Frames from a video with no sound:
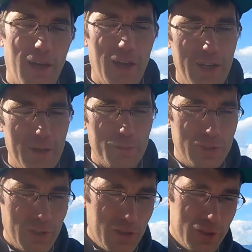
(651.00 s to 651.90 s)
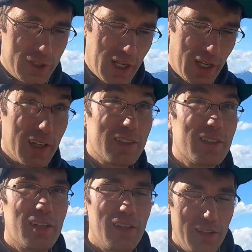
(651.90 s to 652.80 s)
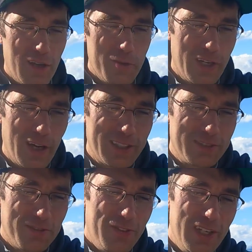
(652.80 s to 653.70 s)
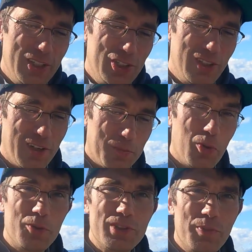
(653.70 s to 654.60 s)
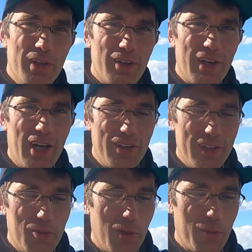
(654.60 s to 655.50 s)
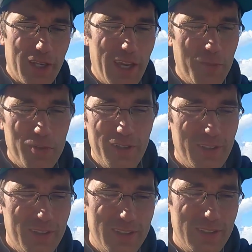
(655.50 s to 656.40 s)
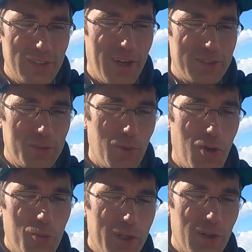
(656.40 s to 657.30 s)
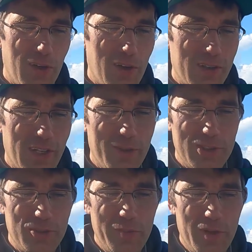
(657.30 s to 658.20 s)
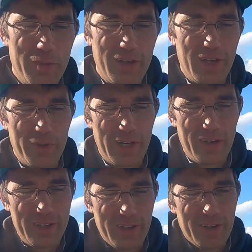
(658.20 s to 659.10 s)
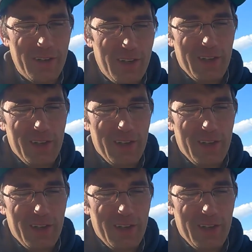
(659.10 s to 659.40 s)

I am so jazzed that we caught some fish on a pole spear out here while we're camping. This is awesome. All winter long, I was dreaming about coming out here.